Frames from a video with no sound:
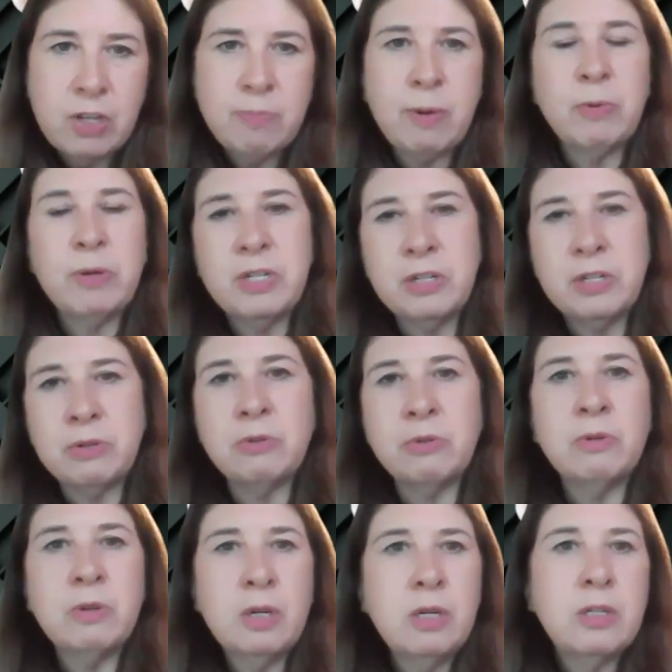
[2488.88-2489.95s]
But we
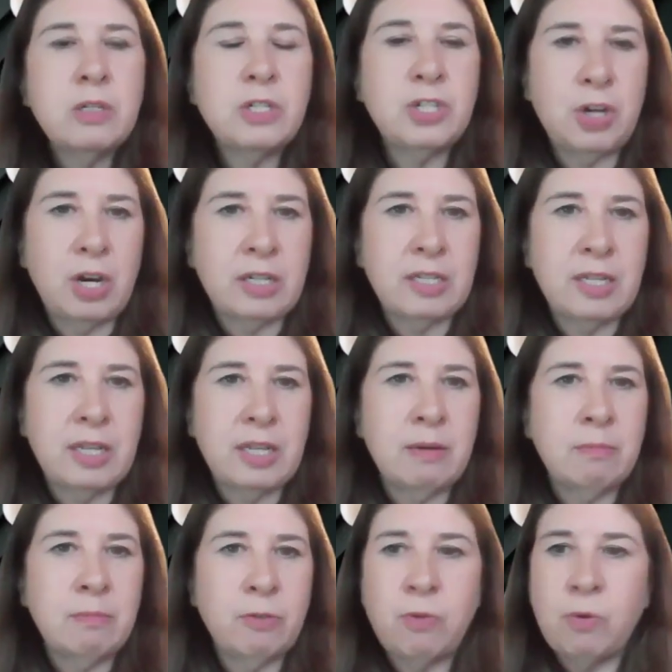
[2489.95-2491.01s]
do talk to
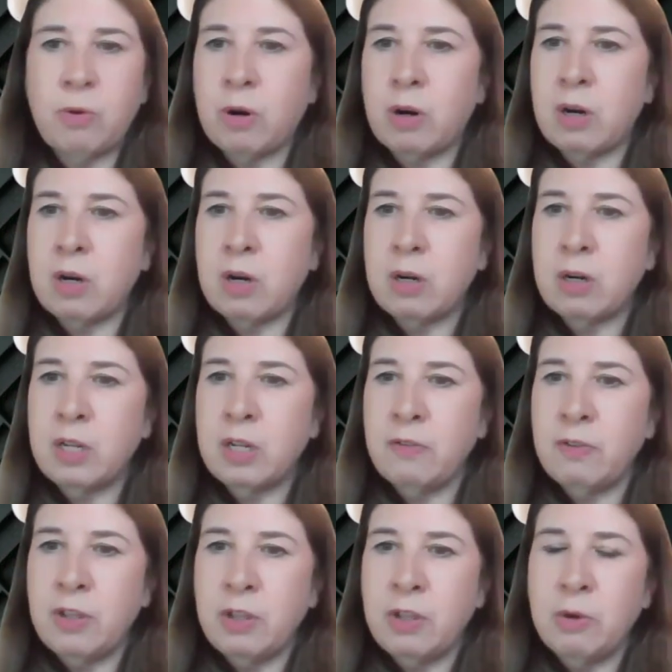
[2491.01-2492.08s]
them before
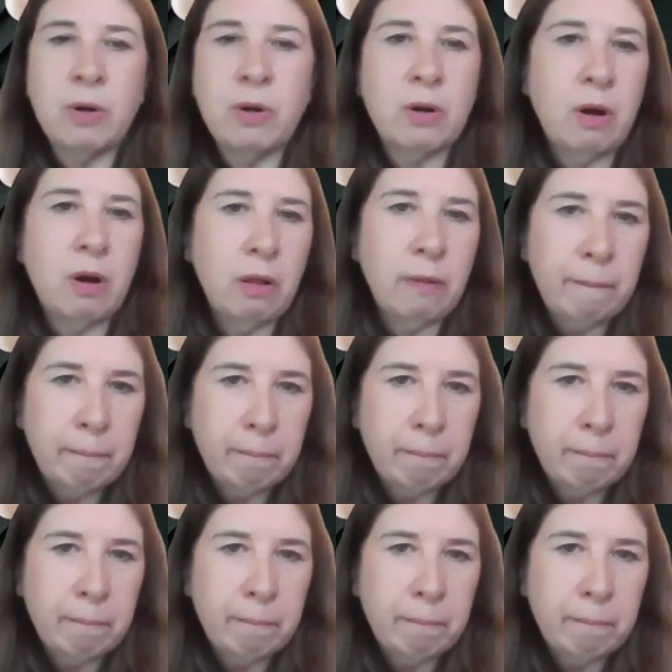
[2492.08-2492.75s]
giving you a call.